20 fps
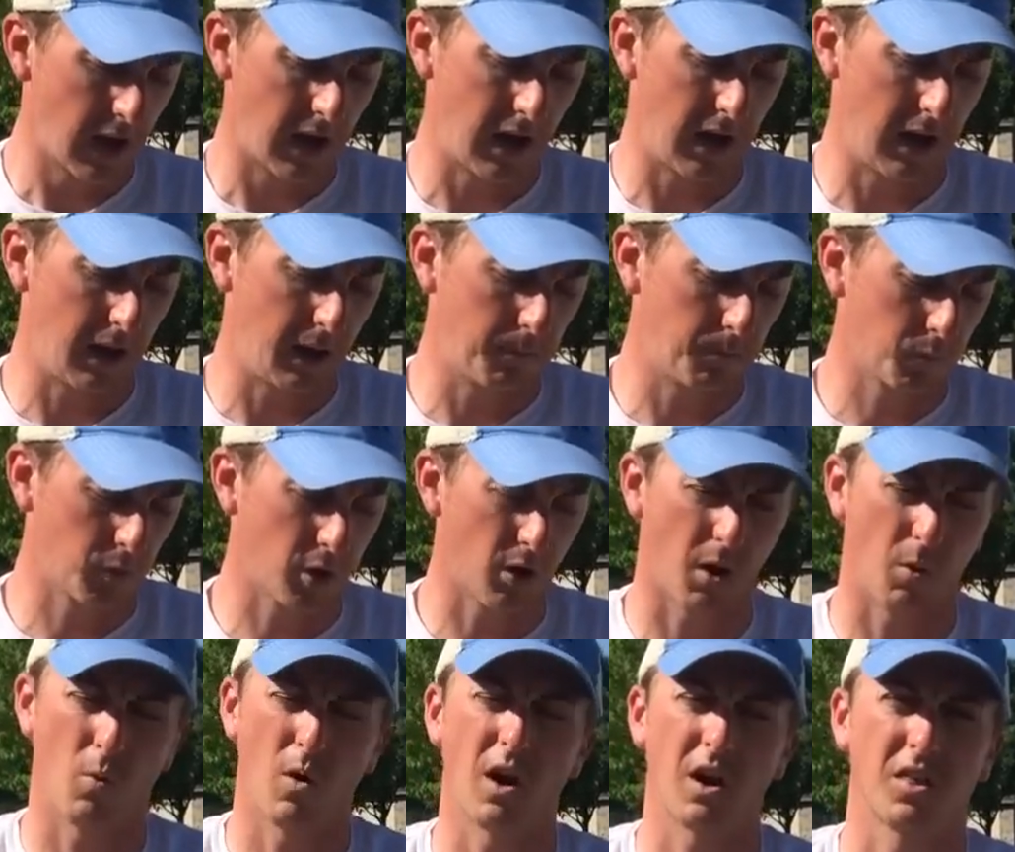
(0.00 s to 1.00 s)
I
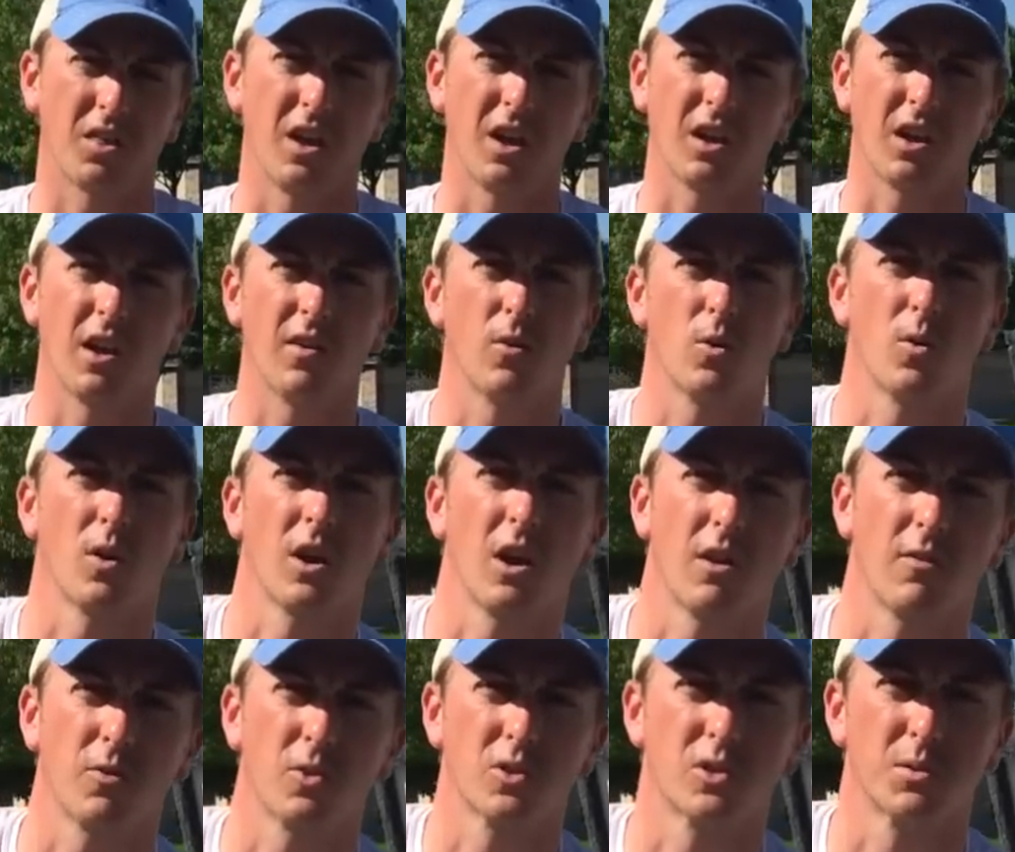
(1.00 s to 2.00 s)
want to thank everyone
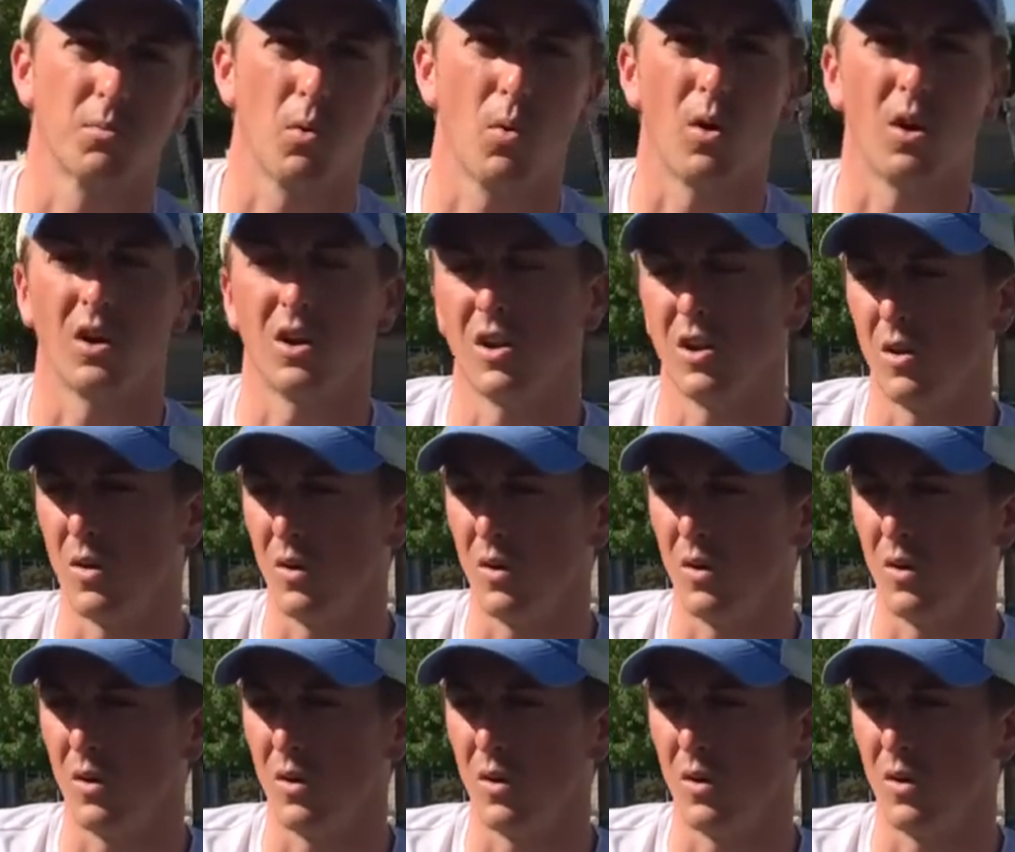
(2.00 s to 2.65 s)
again for the support.